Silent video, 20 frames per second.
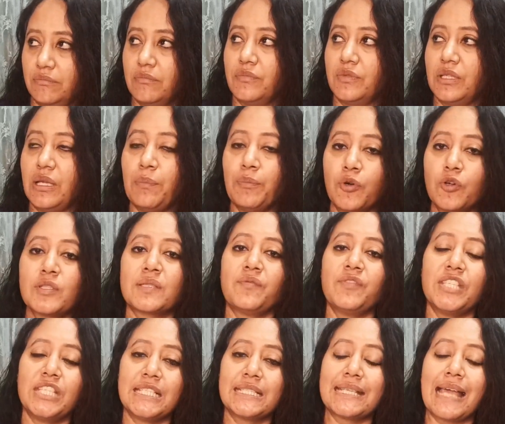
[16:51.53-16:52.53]
the books
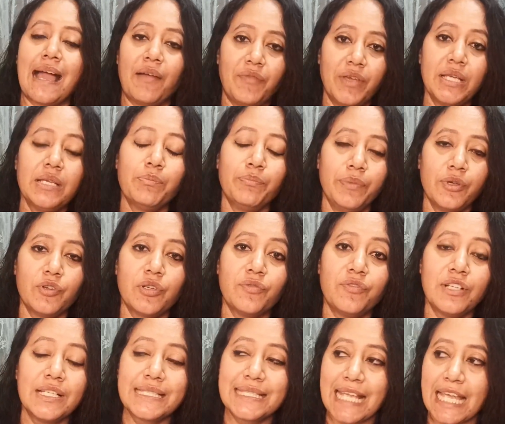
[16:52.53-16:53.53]
which is having
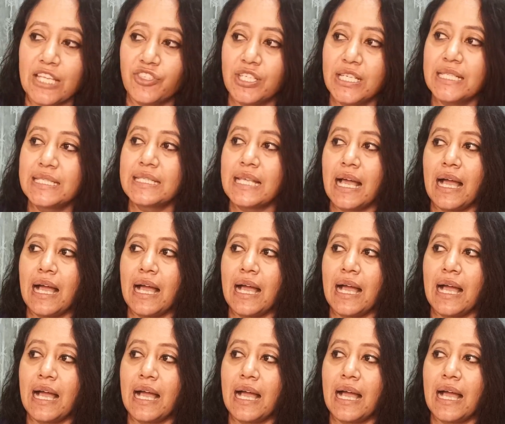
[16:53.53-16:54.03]
beautiful sketches,